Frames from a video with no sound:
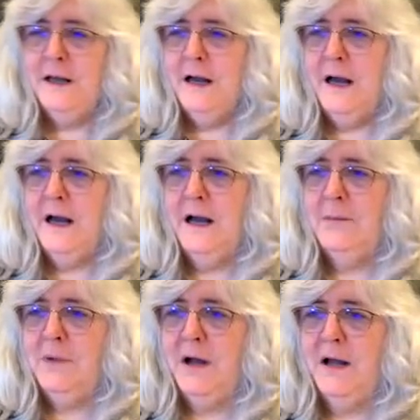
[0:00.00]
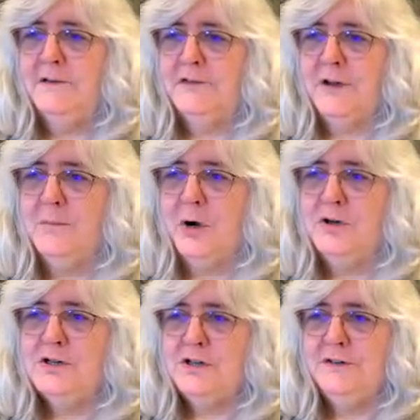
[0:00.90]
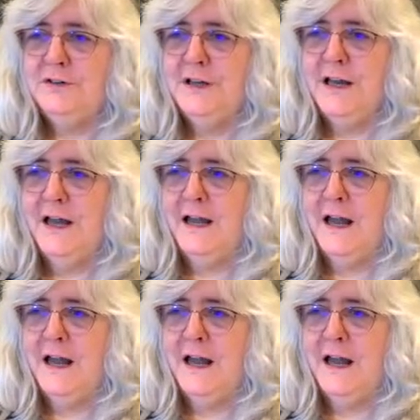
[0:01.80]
I saw Margie today,